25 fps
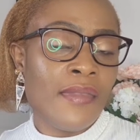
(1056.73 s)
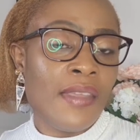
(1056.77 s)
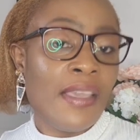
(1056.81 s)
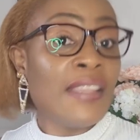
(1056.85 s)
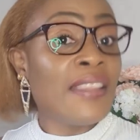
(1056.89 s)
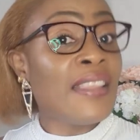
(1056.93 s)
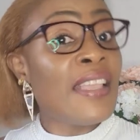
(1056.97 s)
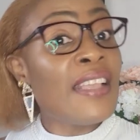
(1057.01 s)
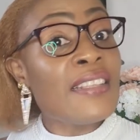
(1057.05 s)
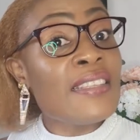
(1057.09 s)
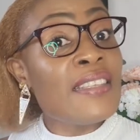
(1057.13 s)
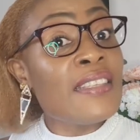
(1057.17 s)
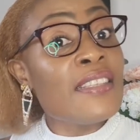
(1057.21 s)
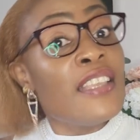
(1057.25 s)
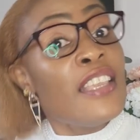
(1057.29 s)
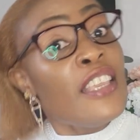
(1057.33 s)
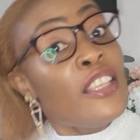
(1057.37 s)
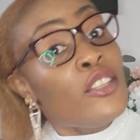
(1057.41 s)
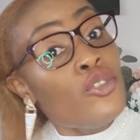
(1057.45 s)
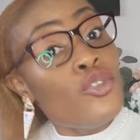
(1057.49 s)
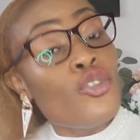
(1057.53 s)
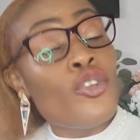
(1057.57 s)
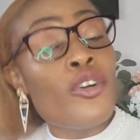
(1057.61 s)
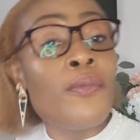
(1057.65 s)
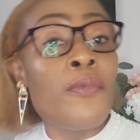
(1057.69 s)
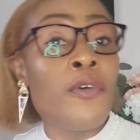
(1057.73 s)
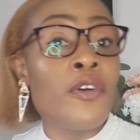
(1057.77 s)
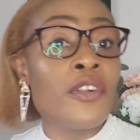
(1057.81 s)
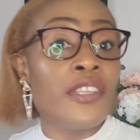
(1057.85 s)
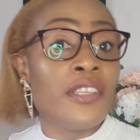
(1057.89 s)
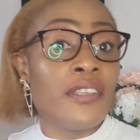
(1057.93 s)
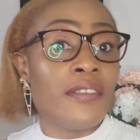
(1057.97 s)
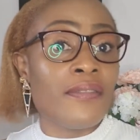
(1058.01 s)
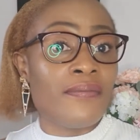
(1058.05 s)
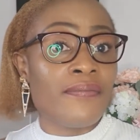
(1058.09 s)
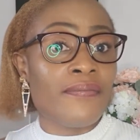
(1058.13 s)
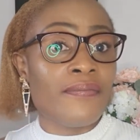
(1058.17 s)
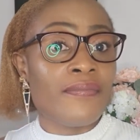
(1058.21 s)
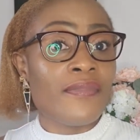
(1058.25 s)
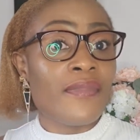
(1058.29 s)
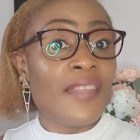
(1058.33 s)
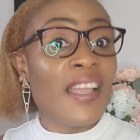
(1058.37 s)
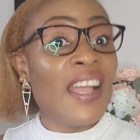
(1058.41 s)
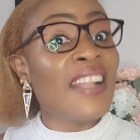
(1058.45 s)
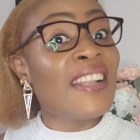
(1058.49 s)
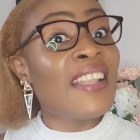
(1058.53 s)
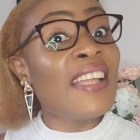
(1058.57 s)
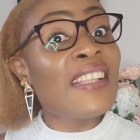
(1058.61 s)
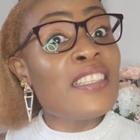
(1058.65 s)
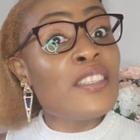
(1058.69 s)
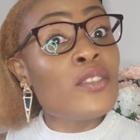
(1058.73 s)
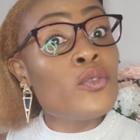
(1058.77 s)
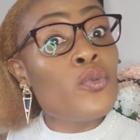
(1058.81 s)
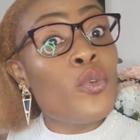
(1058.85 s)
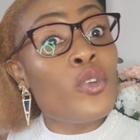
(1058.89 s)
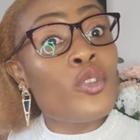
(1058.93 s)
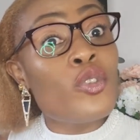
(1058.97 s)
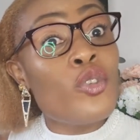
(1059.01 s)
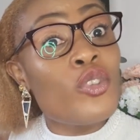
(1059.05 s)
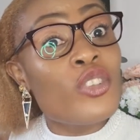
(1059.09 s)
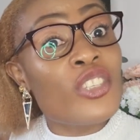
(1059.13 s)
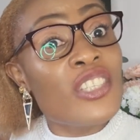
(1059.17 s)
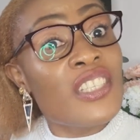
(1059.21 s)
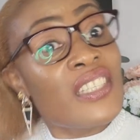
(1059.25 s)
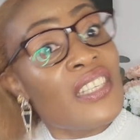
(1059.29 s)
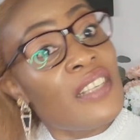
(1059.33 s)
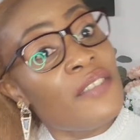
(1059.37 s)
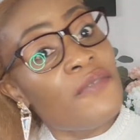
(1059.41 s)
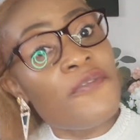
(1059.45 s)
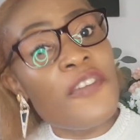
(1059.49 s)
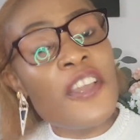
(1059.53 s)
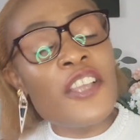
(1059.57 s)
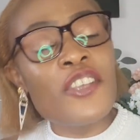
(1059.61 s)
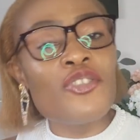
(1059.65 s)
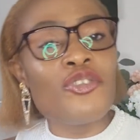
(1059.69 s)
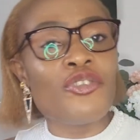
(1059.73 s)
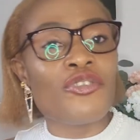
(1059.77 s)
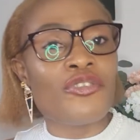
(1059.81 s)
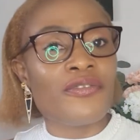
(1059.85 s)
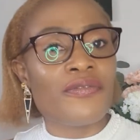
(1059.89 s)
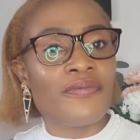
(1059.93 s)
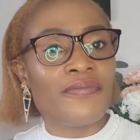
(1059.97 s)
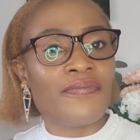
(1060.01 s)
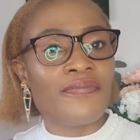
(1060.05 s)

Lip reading: It takes it into your body, and that is what causes infection.